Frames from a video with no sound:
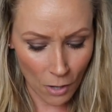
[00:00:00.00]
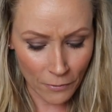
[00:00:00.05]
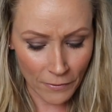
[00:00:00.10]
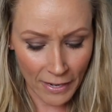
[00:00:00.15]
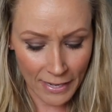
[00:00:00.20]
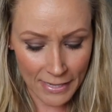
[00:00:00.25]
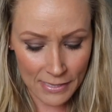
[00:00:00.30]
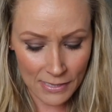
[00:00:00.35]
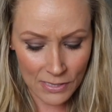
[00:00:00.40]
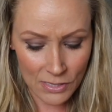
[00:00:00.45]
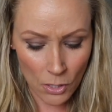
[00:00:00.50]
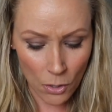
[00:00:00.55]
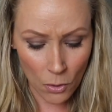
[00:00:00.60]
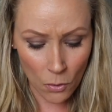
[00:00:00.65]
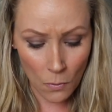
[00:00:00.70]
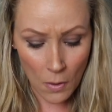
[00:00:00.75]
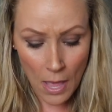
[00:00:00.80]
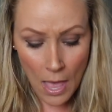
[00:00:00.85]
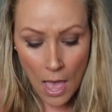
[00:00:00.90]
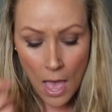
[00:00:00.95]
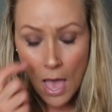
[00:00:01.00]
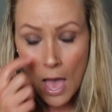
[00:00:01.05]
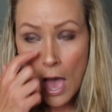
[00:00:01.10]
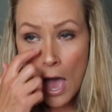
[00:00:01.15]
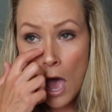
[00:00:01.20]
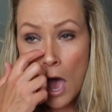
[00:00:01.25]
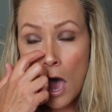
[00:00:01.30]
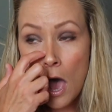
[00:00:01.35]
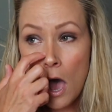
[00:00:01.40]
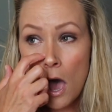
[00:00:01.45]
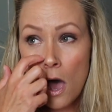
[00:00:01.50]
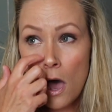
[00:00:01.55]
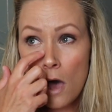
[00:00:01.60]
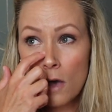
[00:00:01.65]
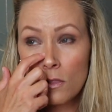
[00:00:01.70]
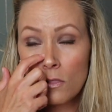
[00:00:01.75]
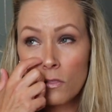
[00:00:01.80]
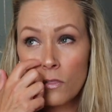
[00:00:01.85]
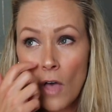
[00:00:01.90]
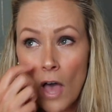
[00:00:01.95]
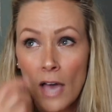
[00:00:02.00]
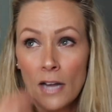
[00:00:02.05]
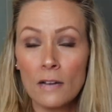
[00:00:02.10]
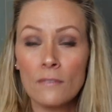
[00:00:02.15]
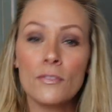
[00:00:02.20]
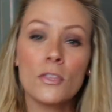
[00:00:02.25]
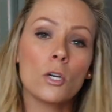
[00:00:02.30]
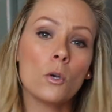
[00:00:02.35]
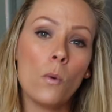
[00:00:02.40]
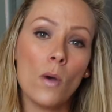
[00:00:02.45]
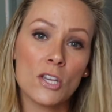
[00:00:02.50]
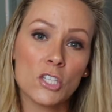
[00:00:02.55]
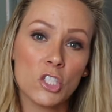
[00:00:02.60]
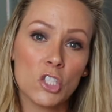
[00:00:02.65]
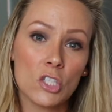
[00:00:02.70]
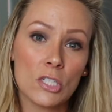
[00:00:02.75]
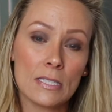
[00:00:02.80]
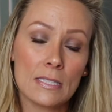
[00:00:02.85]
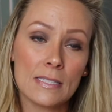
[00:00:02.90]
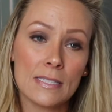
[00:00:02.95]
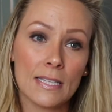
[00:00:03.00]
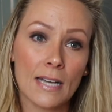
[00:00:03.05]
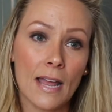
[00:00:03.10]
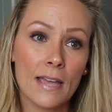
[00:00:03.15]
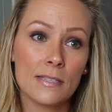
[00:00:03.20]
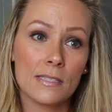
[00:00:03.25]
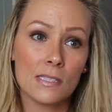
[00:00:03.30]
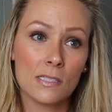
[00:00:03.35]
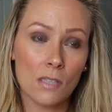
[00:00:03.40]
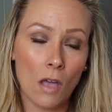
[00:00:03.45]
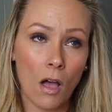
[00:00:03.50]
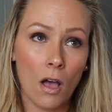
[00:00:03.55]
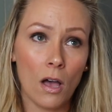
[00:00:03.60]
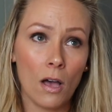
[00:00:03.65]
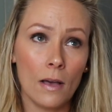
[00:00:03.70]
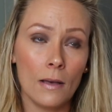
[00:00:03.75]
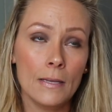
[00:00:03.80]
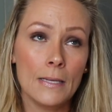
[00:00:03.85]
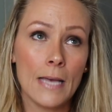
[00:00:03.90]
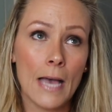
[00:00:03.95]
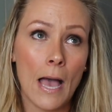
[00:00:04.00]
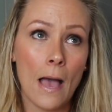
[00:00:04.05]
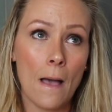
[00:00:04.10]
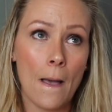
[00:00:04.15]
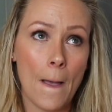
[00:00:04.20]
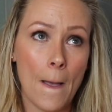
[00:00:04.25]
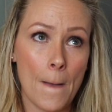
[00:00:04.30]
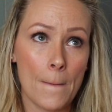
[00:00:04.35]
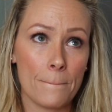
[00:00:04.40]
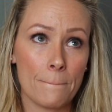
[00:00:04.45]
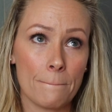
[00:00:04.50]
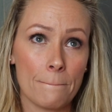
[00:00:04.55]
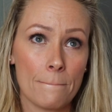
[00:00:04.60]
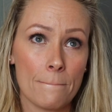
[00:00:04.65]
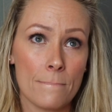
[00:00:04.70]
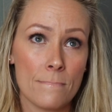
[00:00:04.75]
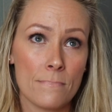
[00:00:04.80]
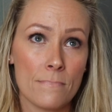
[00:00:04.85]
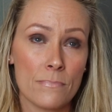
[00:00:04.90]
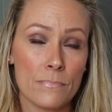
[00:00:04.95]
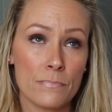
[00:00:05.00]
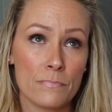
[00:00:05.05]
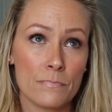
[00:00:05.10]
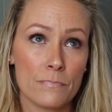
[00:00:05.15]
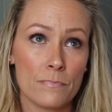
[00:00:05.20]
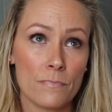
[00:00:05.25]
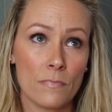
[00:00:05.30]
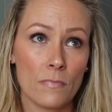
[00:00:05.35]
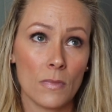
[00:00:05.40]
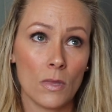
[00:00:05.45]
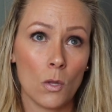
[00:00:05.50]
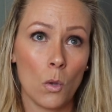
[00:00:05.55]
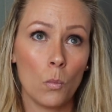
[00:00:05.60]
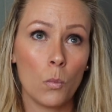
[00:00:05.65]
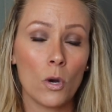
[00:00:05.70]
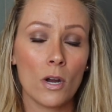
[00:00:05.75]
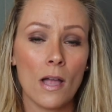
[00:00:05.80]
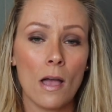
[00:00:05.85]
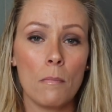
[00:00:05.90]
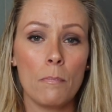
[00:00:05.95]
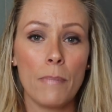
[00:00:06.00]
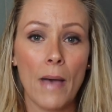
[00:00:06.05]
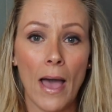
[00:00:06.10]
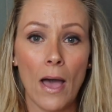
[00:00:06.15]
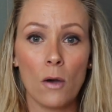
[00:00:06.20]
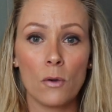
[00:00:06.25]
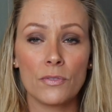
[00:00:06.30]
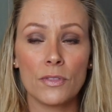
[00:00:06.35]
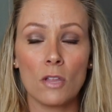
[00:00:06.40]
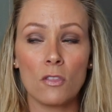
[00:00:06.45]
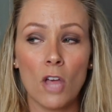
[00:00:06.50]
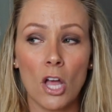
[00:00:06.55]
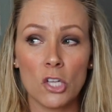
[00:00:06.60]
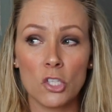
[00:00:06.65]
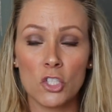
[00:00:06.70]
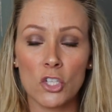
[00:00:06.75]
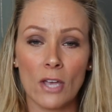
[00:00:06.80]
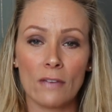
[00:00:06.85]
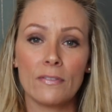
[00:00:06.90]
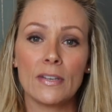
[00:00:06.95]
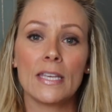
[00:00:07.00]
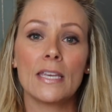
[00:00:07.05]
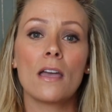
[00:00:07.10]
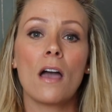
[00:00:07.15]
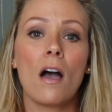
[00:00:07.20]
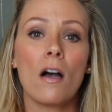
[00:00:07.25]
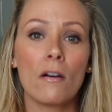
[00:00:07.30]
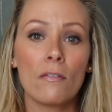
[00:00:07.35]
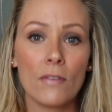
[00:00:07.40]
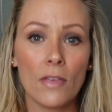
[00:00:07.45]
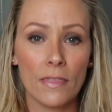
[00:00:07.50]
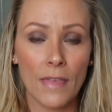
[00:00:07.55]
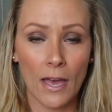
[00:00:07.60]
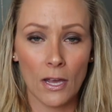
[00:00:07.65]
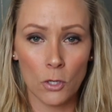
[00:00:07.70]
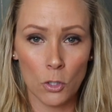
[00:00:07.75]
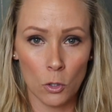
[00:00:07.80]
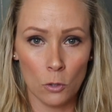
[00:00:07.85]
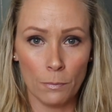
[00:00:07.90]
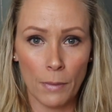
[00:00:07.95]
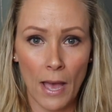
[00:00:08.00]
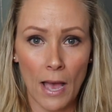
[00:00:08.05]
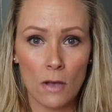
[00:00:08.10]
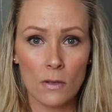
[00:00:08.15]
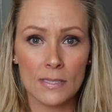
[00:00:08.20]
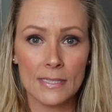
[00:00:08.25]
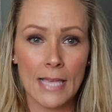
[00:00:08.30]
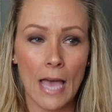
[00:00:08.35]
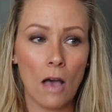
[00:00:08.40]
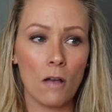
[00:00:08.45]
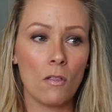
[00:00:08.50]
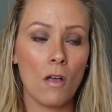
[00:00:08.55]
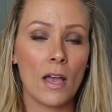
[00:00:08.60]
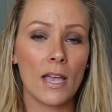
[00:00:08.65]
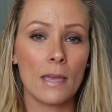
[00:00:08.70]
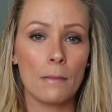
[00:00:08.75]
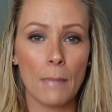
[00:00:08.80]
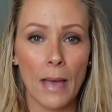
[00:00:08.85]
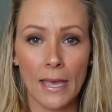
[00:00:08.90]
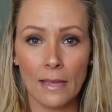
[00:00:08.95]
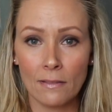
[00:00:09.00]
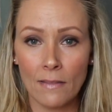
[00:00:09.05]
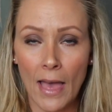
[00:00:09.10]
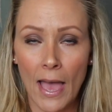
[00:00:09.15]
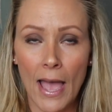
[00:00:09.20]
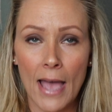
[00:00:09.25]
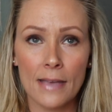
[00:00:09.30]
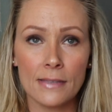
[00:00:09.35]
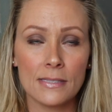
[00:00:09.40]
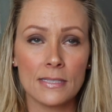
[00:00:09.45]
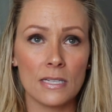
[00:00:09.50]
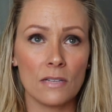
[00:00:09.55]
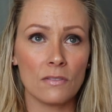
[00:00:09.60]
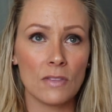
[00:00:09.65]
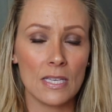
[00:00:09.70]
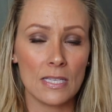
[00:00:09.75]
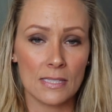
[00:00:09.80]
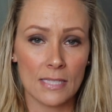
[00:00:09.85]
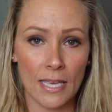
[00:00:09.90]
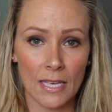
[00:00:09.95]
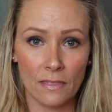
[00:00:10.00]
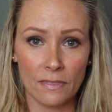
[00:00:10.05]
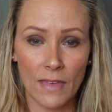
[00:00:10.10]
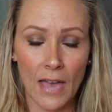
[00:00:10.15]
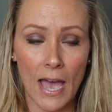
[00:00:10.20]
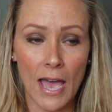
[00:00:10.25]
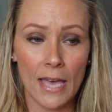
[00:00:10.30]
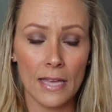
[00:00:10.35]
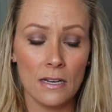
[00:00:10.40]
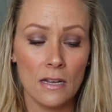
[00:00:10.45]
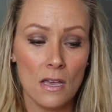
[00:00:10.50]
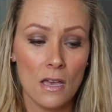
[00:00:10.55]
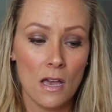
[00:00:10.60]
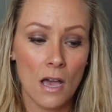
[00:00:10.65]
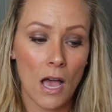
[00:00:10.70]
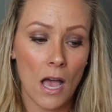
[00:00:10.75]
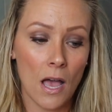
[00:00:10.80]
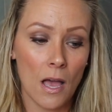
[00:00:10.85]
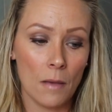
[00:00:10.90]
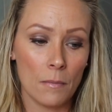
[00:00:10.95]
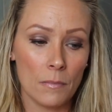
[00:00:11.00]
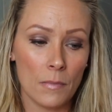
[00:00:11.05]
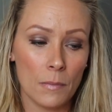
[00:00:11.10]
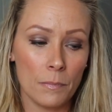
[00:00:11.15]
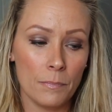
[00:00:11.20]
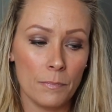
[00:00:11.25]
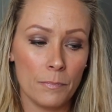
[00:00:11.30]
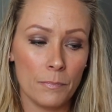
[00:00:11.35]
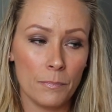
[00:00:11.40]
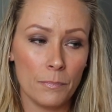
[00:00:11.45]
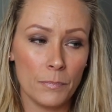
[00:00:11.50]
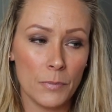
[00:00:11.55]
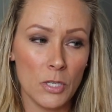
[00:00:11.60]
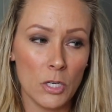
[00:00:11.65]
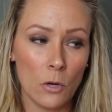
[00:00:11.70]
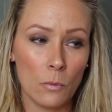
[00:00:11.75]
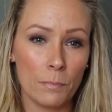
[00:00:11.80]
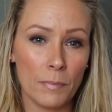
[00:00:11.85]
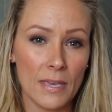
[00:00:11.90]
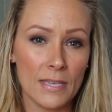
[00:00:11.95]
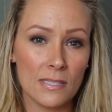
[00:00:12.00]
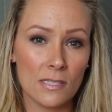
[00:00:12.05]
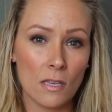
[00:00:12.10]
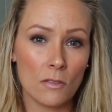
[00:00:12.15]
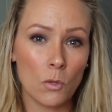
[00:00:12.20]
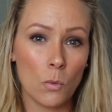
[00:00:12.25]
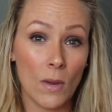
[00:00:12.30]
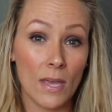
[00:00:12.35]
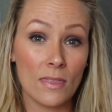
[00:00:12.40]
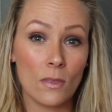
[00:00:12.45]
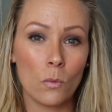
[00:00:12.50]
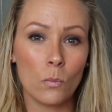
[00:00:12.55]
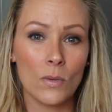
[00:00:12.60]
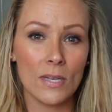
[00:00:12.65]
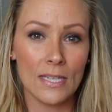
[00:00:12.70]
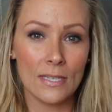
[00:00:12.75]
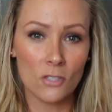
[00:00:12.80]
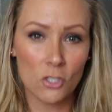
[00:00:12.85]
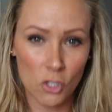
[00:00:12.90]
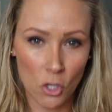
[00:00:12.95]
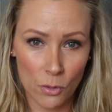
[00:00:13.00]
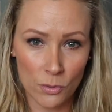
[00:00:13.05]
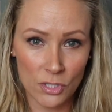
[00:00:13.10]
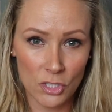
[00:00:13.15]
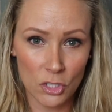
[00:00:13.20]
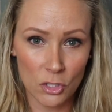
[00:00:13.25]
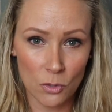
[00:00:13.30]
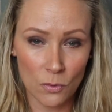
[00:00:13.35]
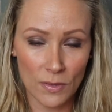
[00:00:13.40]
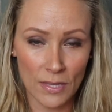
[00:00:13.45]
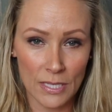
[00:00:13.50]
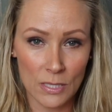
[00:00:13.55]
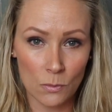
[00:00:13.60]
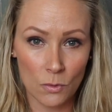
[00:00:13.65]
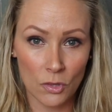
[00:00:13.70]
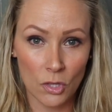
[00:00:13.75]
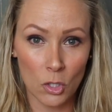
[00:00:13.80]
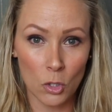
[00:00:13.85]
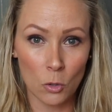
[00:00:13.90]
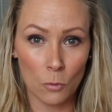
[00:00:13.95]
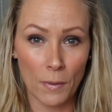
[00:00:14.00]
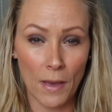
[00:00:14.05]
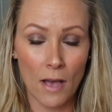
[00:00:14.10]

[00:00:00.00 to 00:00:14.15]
All right, so a lot of the questions that I saw um, were about the longevity of that hoop house, how long it might last, and things like that. Um, you know, based on the way that we chose to do things with the hoop